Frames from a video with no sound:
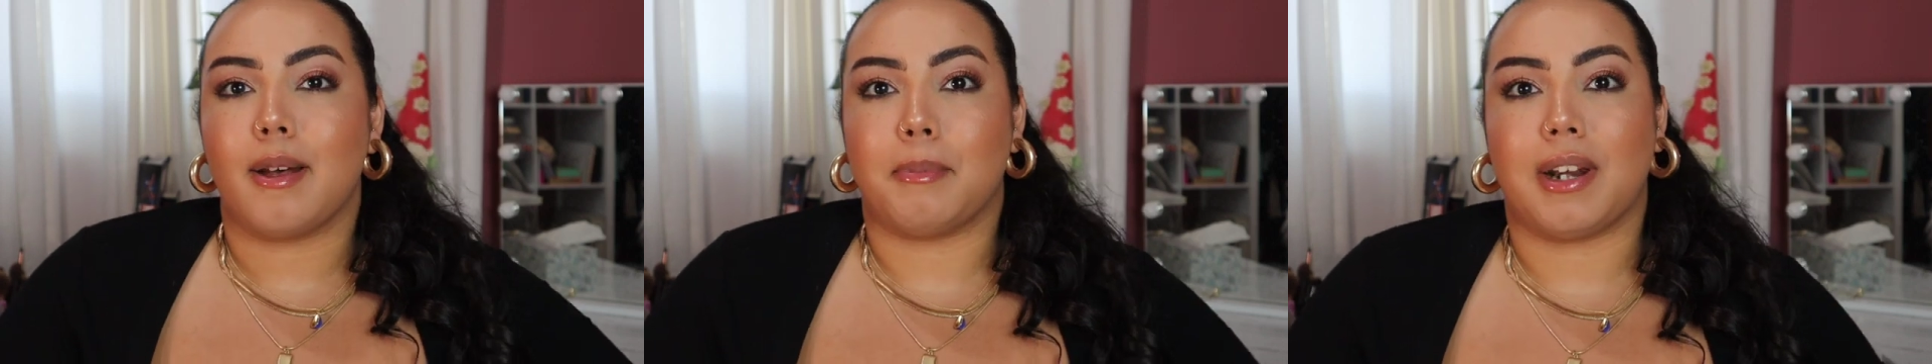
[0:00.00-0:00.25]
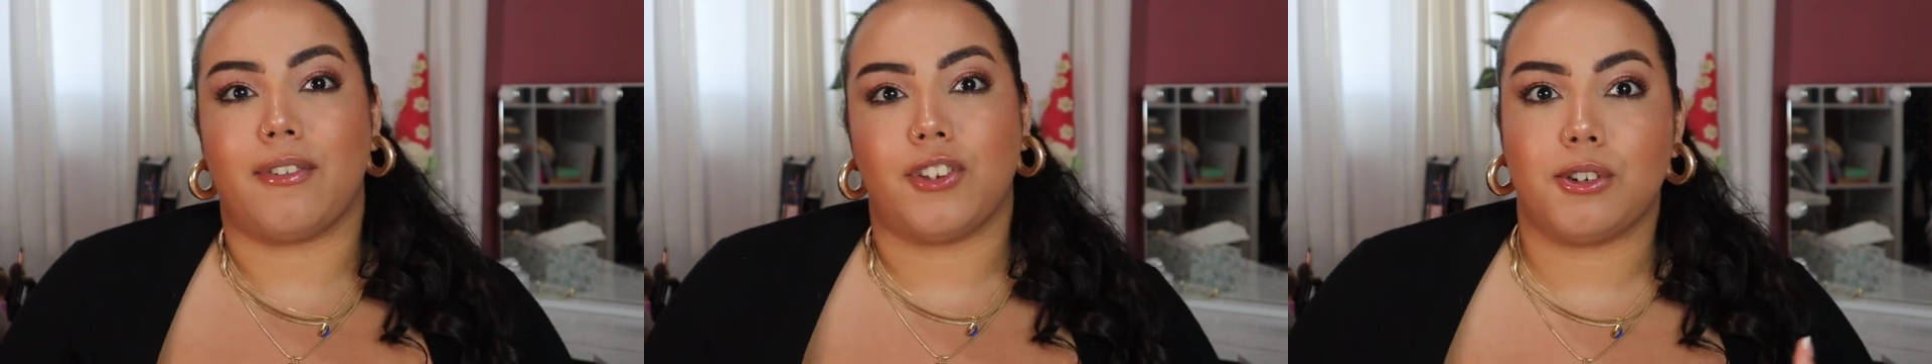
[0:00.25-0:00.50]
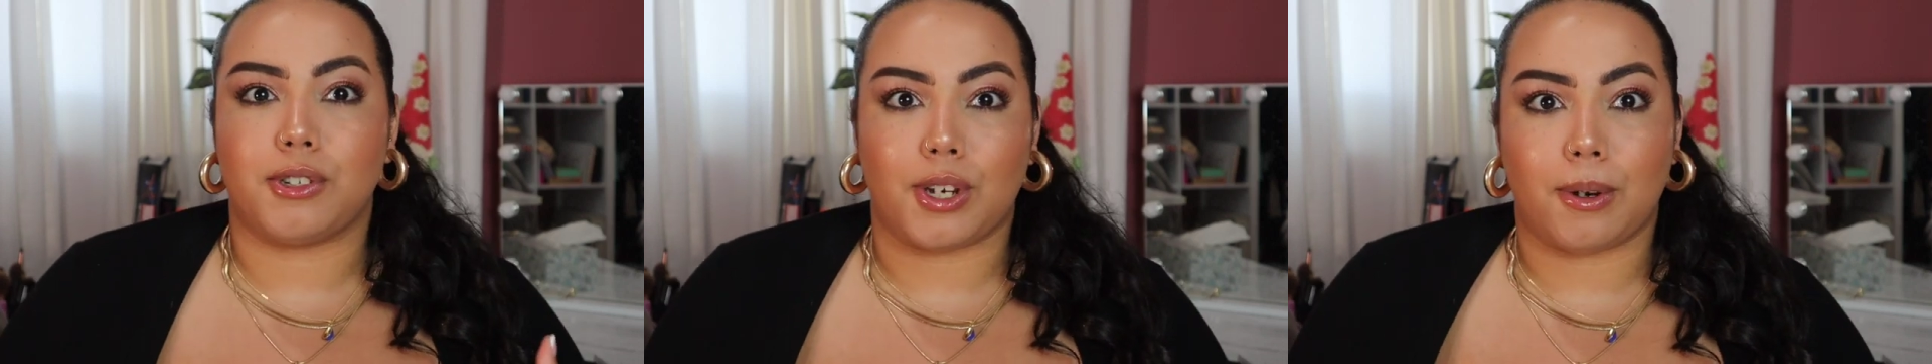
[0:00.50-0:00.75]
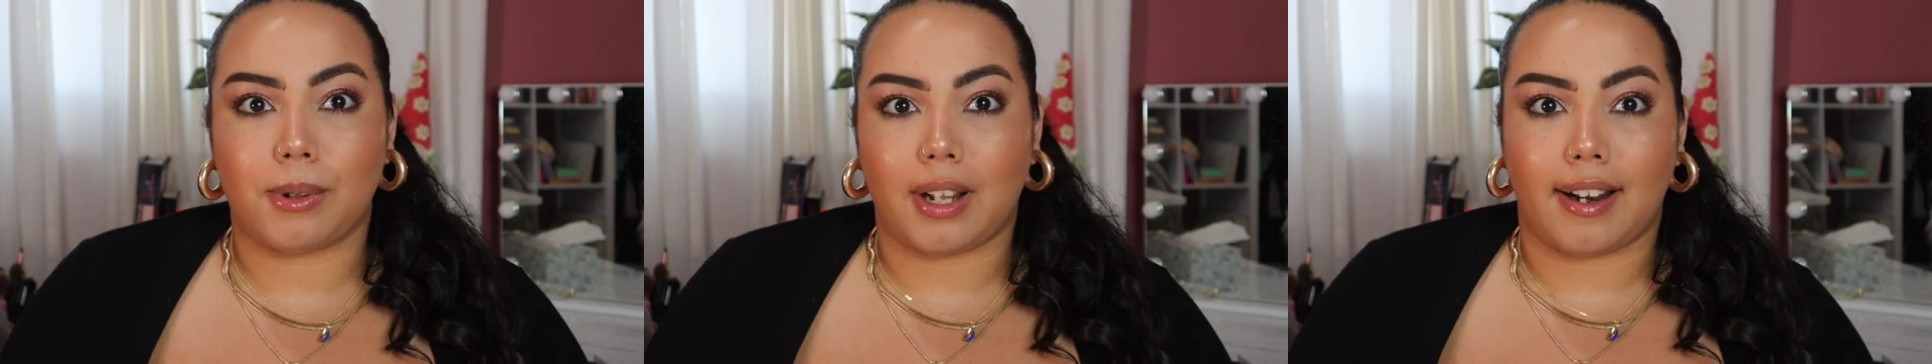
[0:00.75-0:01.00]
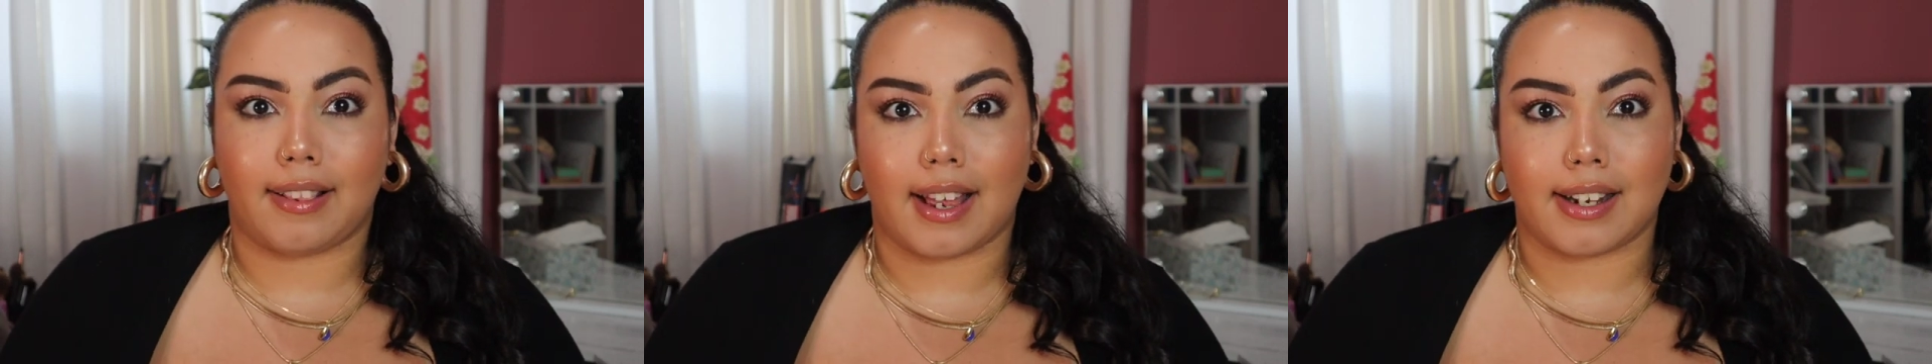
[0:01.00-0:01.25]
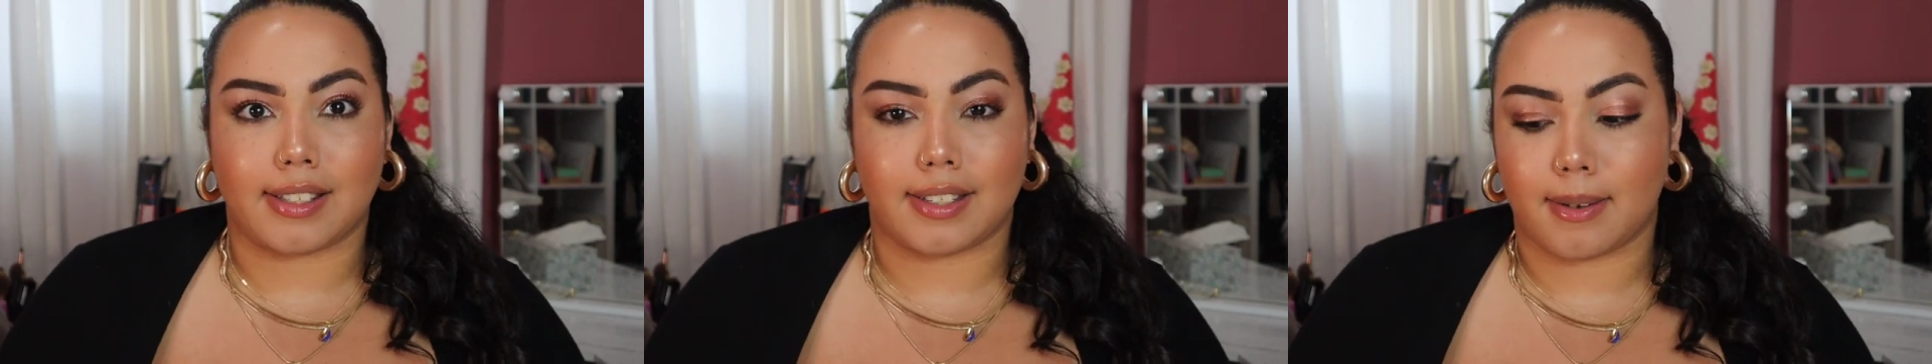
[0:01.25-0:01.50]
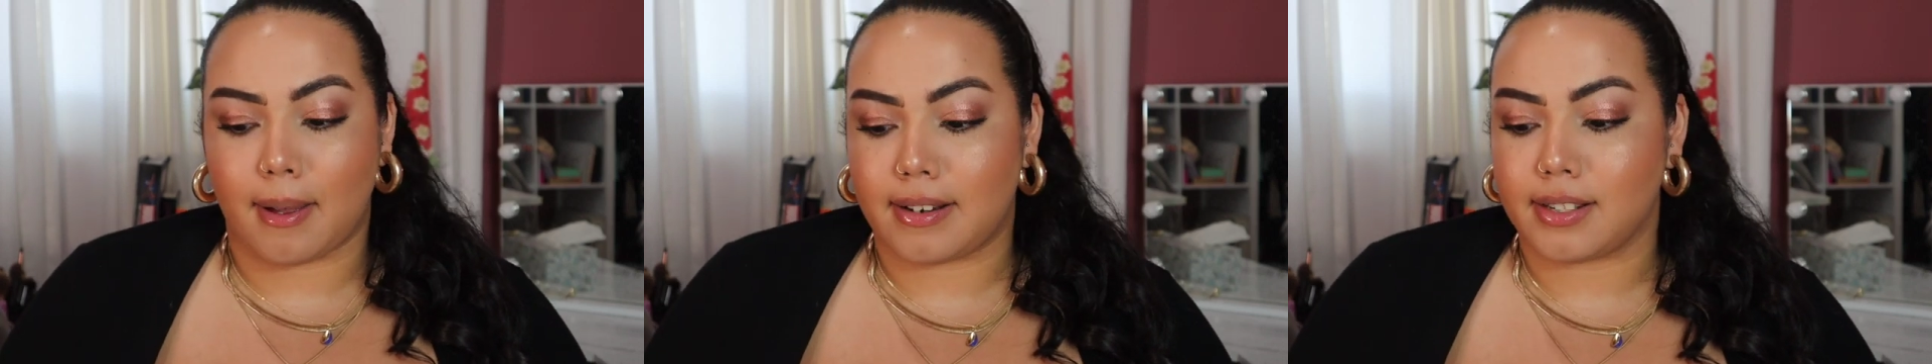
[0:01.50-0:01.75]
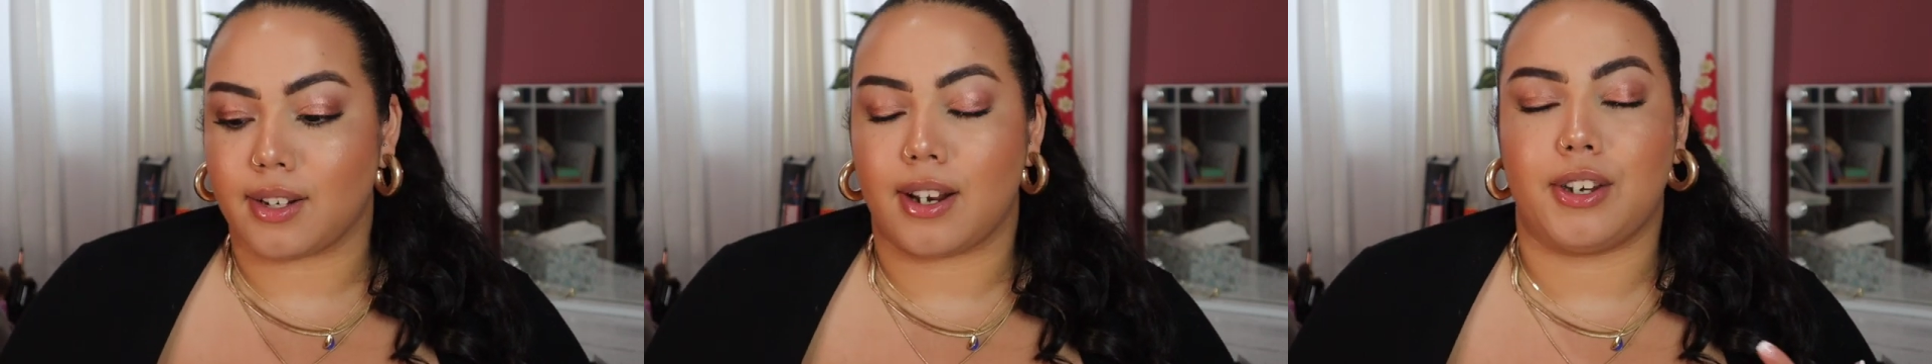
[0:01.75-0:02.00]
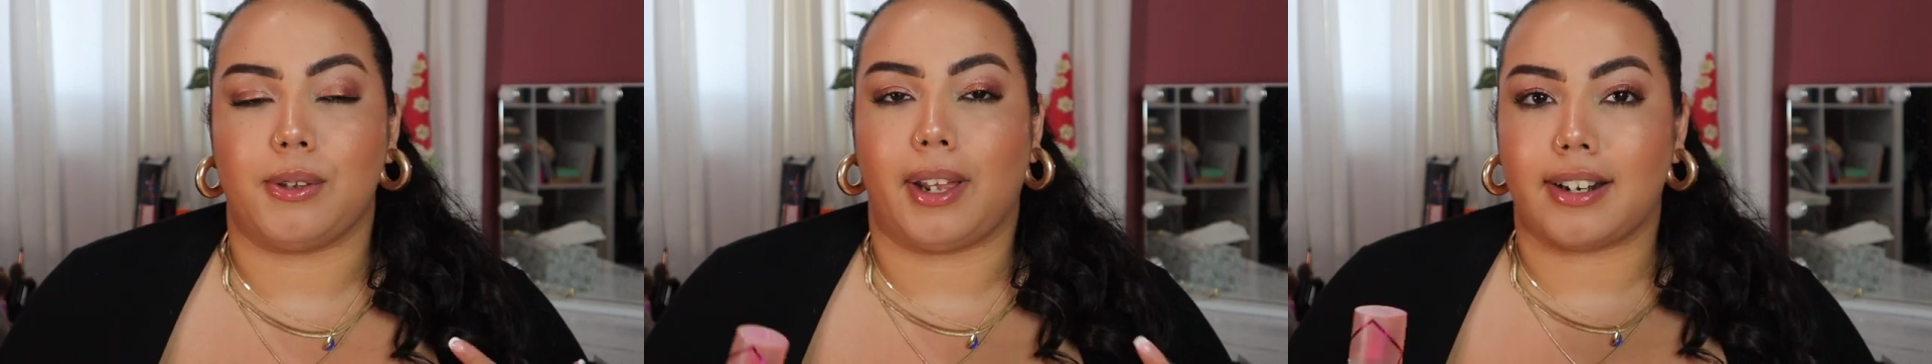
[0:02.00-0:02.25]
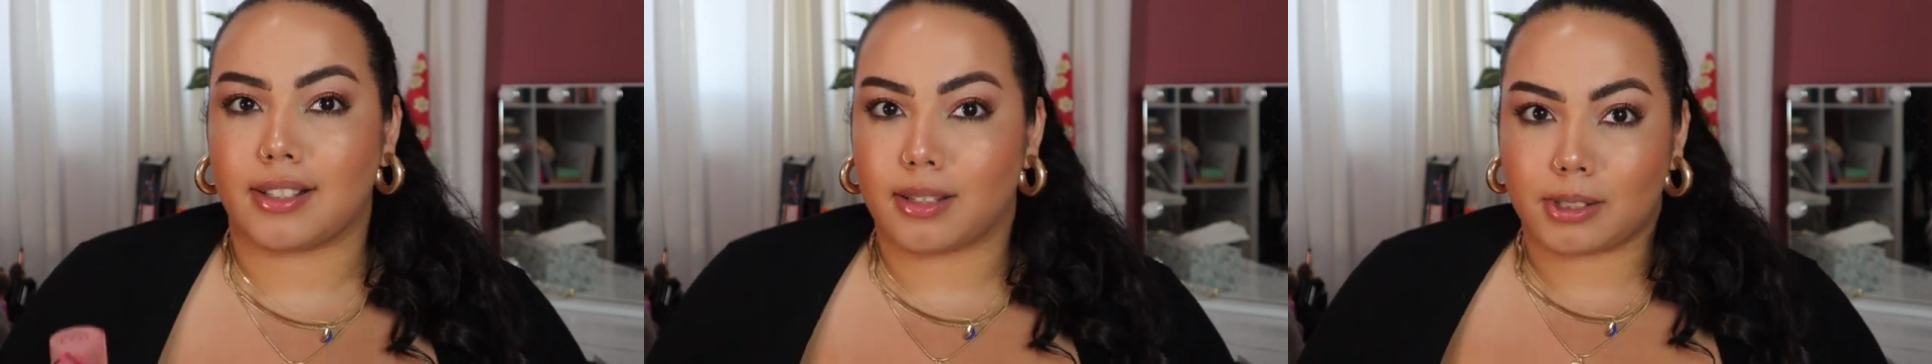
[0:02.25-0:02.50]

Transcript: But if you do like that scent and you like